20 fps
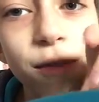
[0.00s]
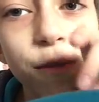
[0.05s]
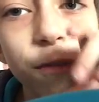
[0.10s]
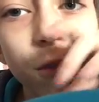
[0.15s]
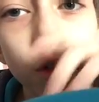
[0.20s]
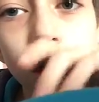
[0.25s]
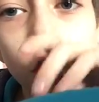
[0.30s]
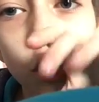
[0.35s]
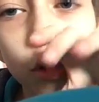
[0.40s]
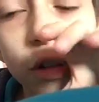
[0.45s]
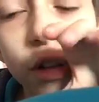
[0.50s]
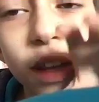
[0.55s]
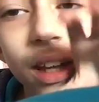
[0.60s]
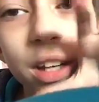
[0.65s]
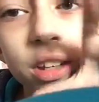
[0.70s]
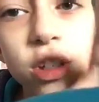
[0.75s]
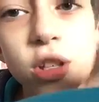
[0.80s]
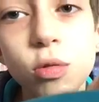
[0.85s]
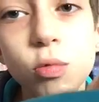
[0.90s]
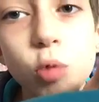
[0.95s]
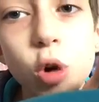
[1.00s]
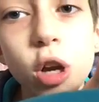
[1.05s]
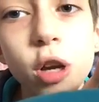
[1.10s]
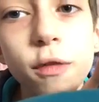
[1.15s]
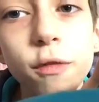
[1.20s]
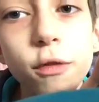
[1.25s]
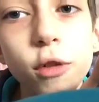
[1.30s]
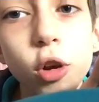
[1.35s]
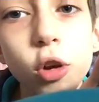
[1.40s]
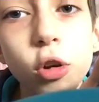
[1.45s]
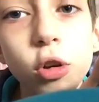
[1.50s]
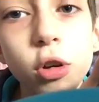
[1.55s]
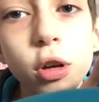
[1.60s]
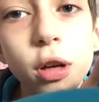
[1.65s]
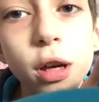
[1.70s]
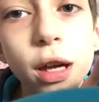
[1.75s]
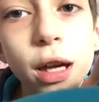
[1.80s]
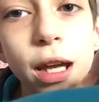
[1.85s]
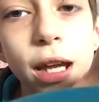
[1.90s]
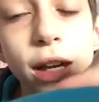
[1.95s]
vlogs into one vlog
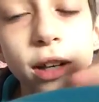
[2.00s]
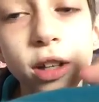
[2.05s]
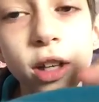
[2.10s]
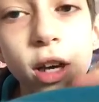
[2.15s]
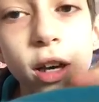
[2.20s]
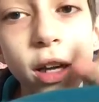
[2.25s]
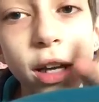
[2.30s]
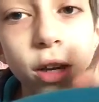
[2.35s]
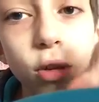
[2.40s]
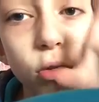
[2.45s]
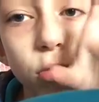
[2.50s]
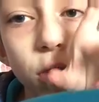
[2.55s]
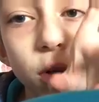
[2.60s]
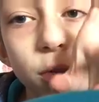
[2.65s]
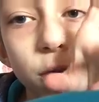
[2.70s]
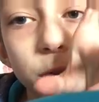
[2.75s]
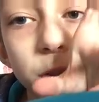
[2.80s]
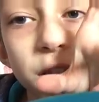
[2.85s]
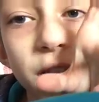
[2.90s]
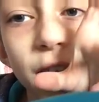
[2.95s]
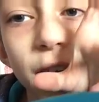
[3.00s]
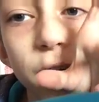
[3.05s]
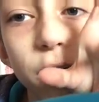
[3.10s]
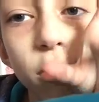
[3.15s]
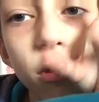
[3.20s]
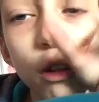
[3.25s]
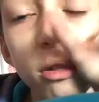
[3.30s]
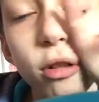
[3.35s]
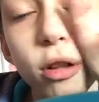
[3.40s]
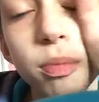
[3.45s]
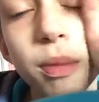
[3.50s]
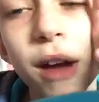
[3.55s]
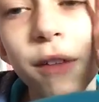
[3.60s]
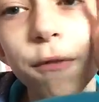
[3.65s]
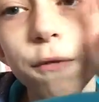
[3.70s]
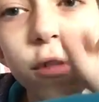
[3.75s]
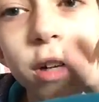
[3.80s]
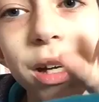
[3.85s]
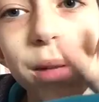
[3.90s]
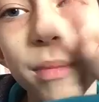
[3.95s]
and cutting all of them down, so it's about
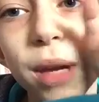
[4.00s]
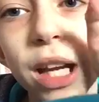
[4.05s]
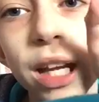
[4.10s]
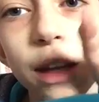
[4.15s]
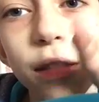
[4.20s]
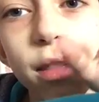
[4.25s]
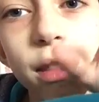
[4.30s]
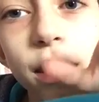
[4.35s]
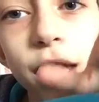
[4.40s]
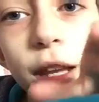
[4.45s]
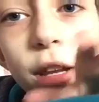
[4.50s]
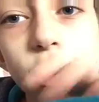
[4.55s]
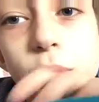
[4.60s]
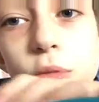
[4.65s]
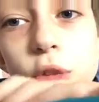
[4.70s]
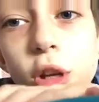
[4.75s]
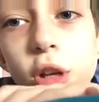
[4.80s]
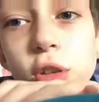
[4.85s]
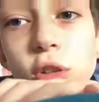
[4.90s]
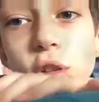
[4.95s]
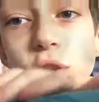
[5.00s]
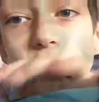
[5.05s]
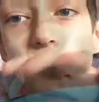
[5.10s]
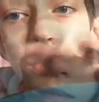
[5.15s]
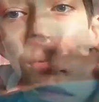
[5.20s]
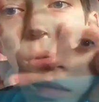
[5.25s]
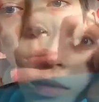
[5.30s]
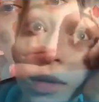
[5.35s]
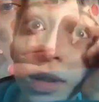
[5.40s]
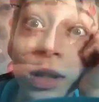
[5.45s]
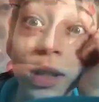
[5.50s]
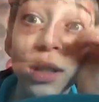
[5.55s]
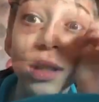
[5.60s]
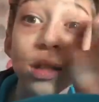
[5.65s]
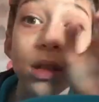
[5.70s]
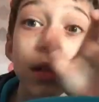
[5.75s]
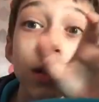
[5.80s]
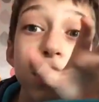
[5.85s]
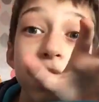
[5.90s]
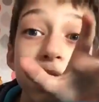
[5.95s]
3 minutes, and then I'm going to do the proper vlog.
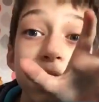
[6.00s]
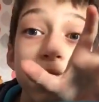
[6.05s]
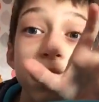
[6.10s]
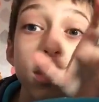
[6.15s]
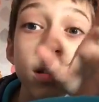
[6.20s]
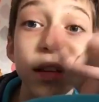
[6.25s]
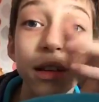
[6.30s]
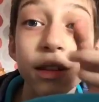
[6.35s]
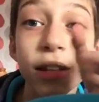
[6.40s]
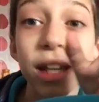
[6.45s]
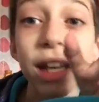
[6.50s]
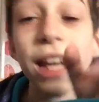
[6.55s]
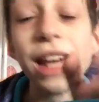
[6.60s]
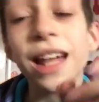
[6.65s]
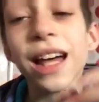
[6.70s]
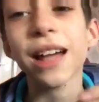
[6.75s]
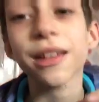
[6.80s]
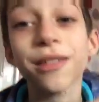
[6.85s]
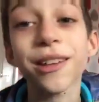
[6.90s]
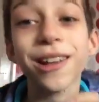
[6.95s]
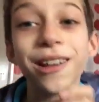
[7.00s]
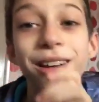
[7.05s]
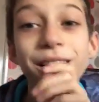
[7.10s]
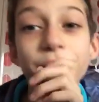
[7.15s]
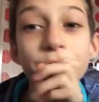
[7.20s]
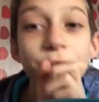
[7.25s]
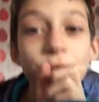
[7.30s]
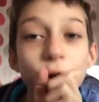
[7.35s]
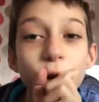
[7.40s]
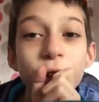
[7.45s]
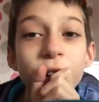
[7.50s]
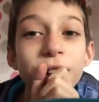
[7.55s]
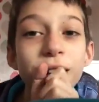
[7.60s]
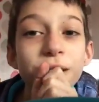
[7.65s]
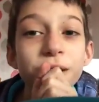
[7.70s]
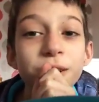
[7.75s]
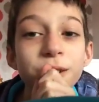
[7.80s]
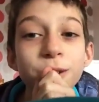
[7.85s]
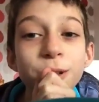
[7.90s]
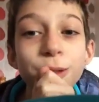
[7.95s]
So yeah, I thought that
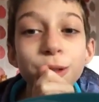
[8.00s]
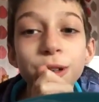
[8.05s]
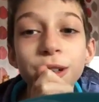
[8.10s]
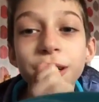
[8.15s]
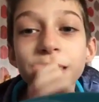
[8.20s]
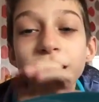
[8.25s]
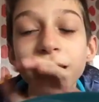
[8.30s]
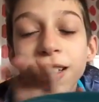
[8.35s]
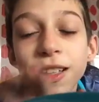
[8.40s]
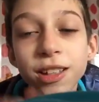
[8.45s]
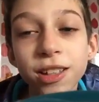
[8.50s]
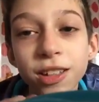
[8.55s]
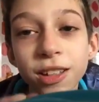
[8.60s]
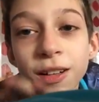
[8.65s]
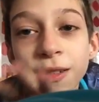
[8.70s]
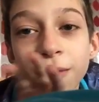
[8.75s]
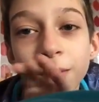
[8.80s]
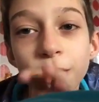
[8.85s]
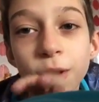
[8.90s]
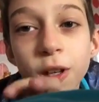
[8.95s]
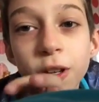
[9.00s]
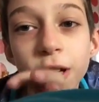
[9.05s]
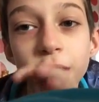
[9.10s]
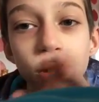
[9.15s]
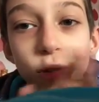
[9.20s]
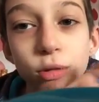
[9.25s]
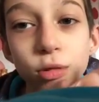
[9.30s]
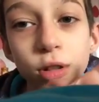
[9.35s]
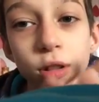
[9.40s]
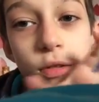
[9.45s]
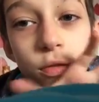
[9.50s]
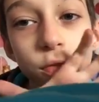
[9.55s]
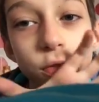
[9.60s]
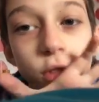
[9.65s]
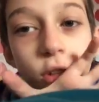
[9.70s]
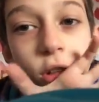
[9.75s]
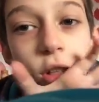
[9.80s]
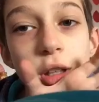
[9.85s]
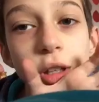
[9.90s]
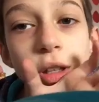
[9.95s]
was a cool idea to combine all of
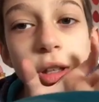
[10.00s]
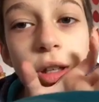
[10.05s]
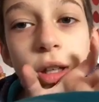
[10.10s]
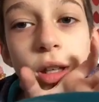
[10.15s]
the